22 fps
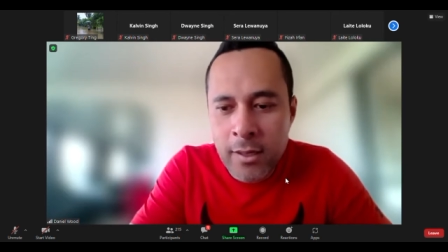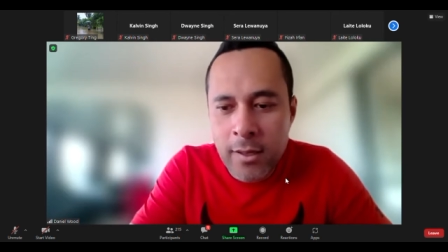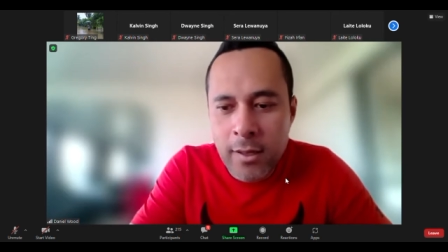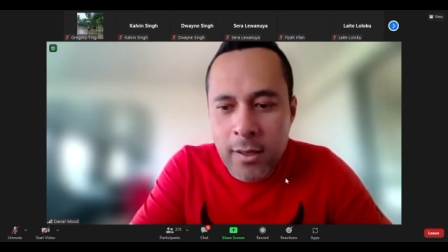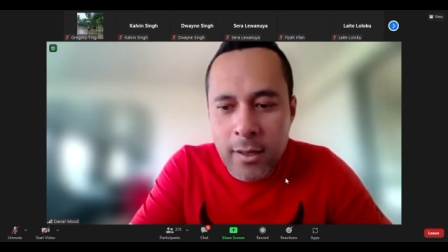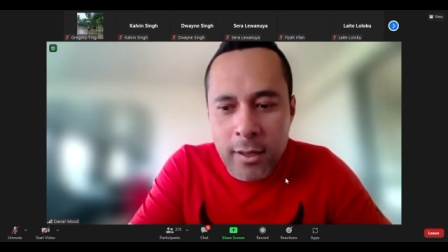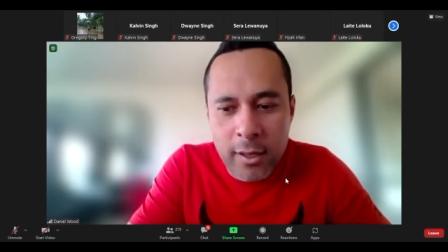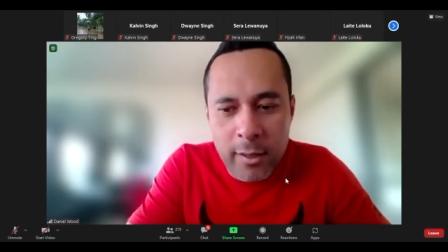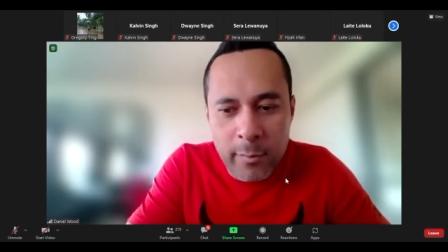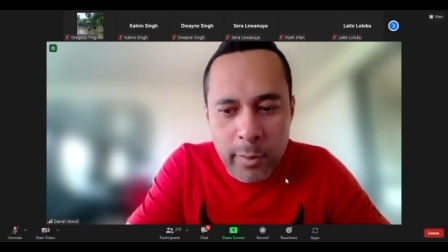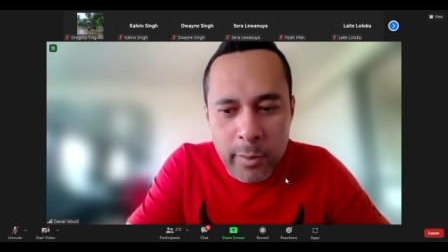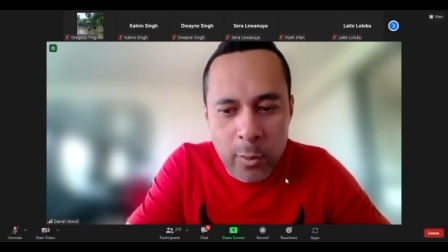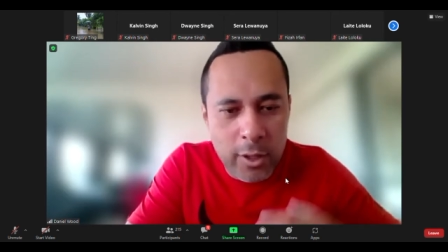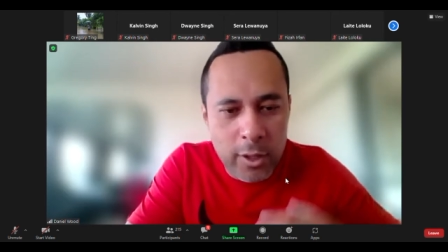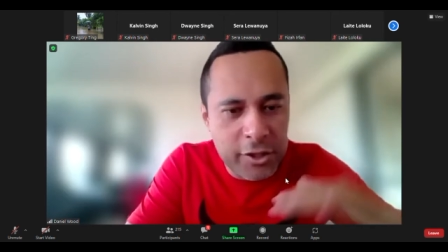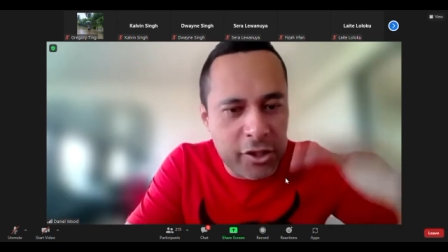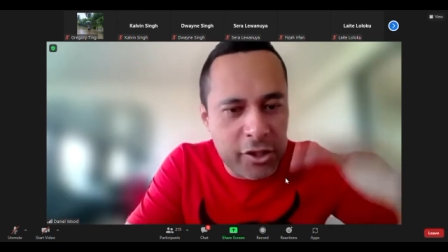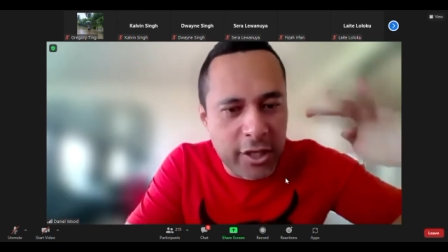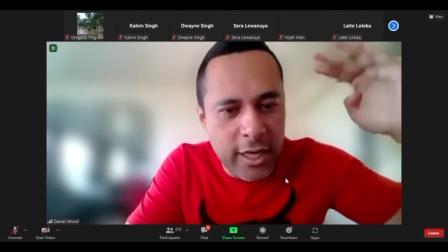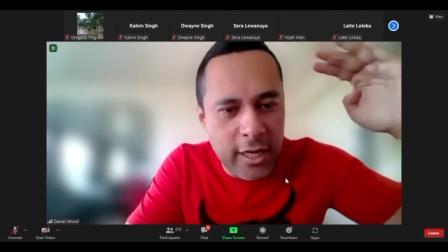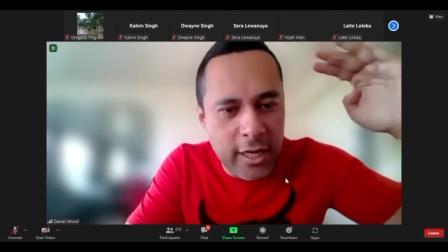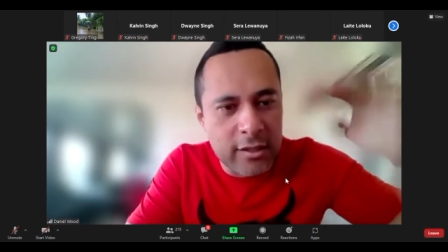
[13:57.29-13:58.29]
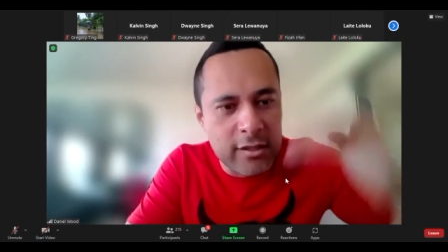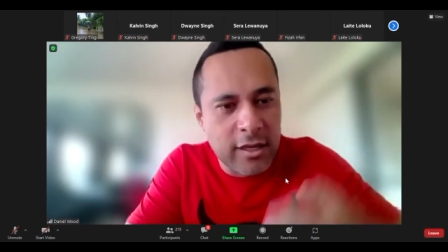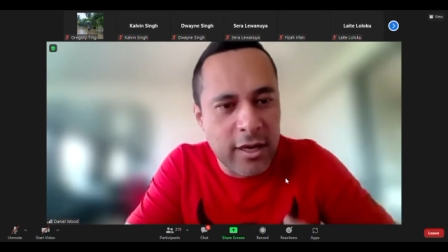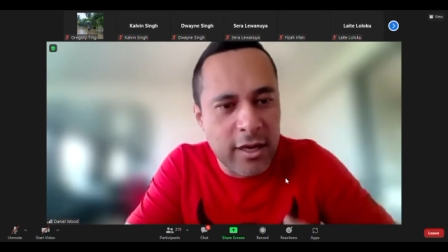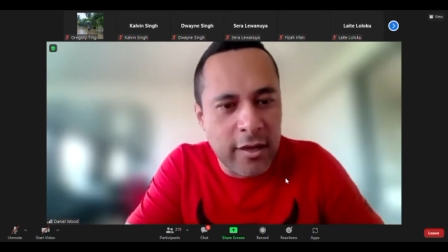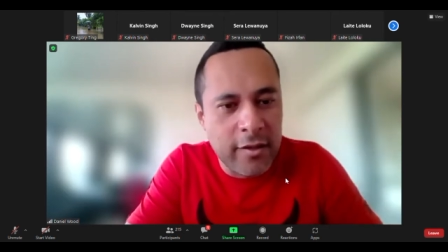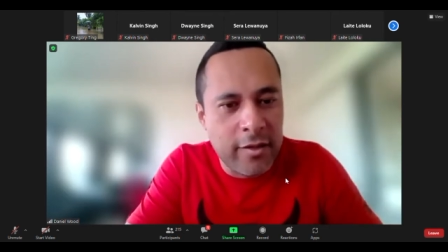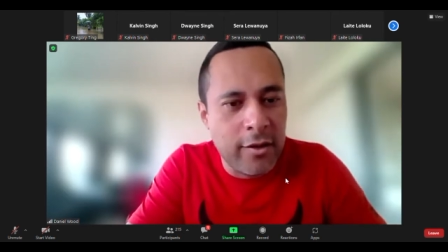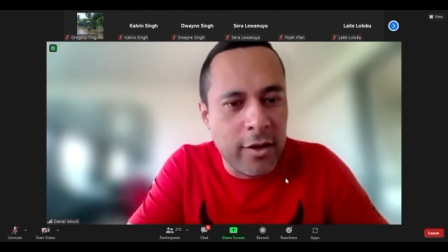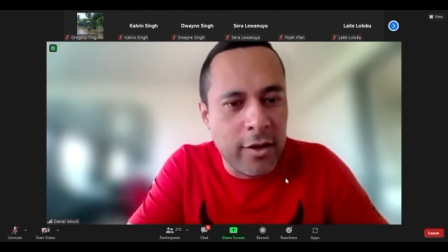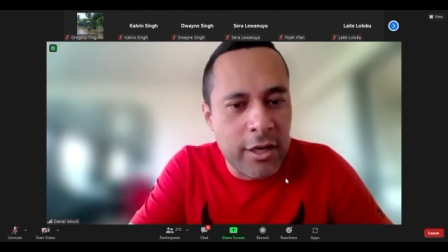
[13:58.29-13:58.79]
But once you get to
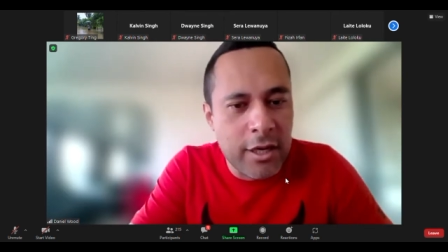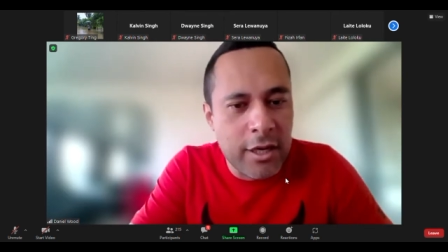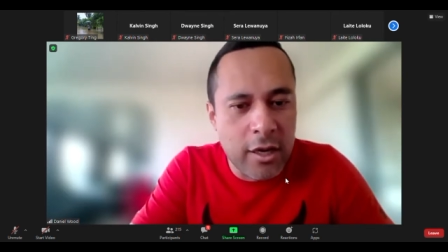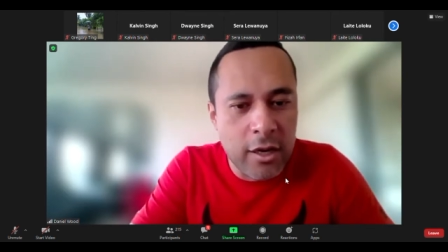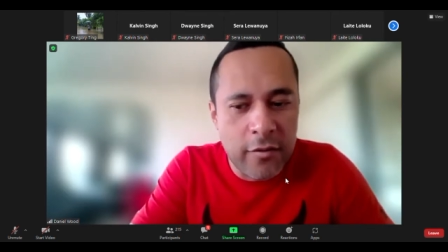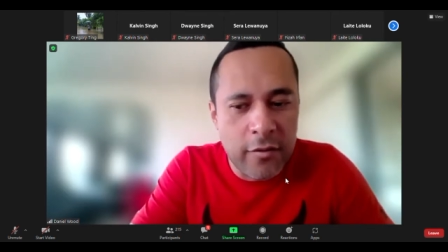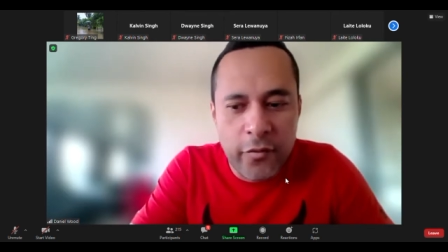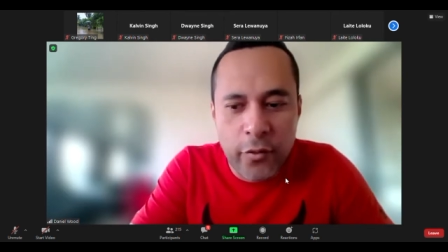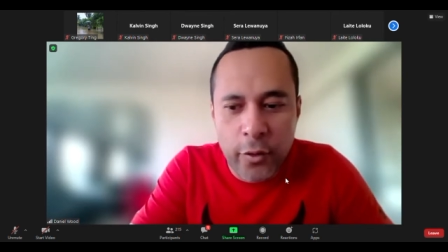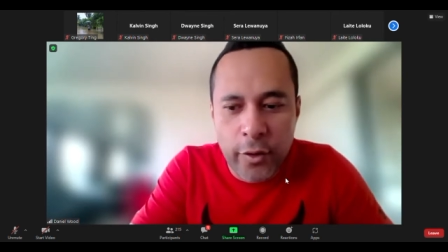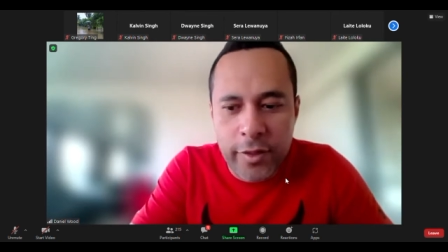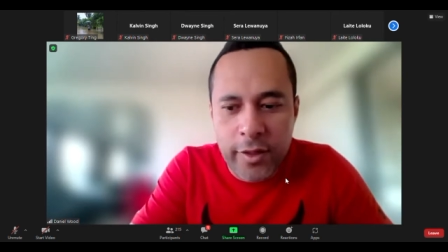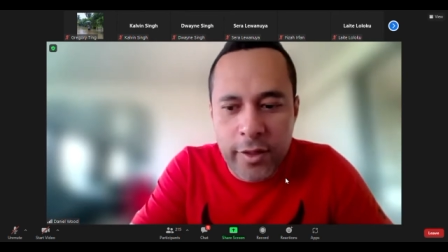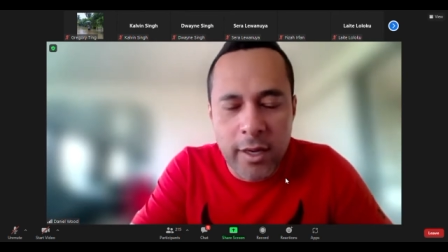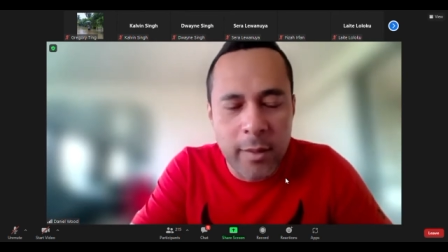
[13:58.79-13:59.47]
third year and fourth year,